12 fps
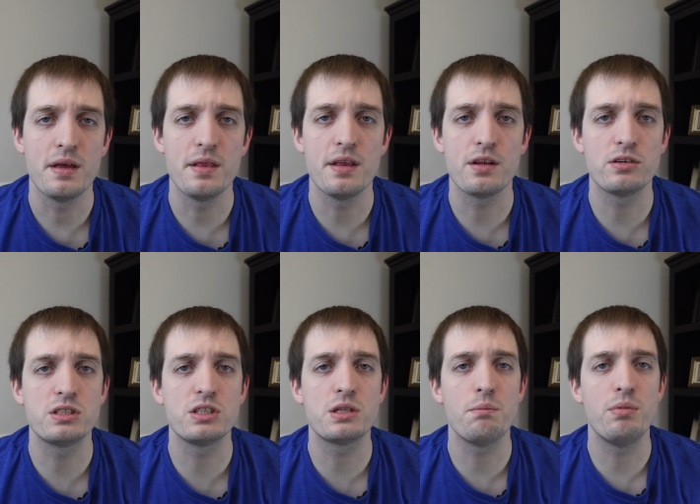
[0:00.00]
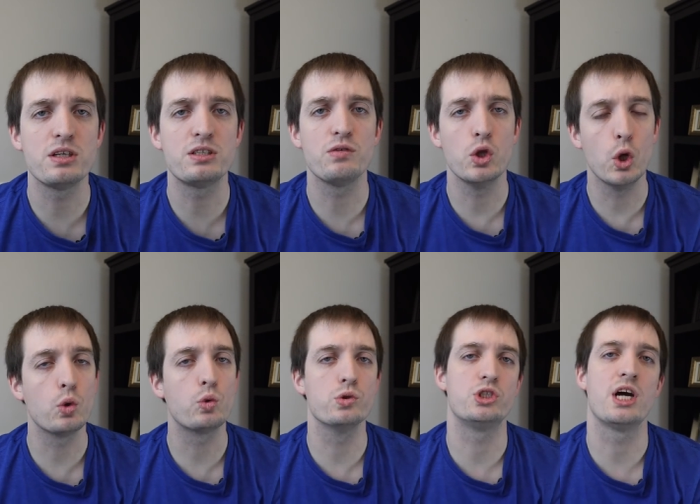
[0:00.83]
And then there's just a bunch of
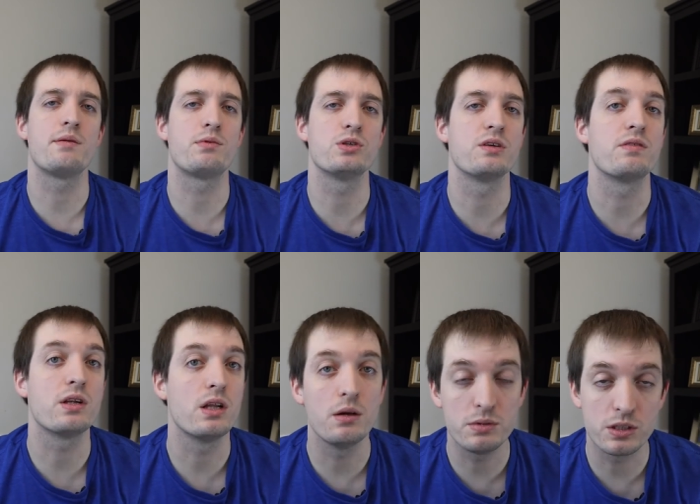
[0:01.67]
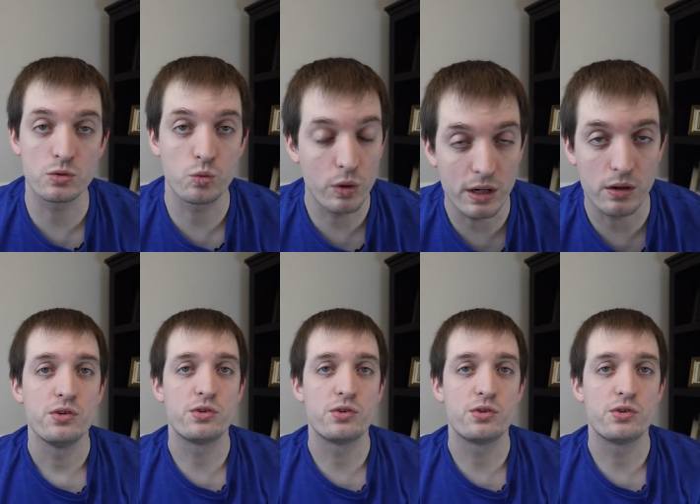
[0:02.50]
local chapters of clubs as well.